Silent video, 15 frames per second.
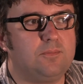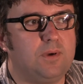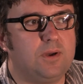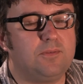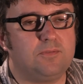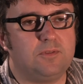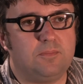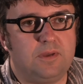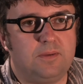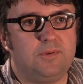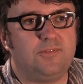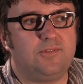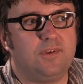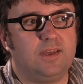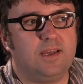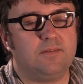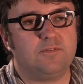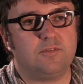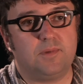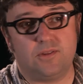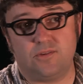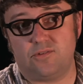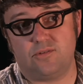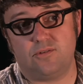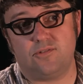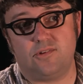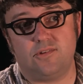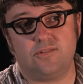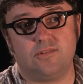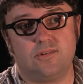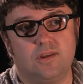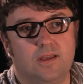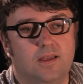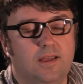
both from the BBC and from other sources,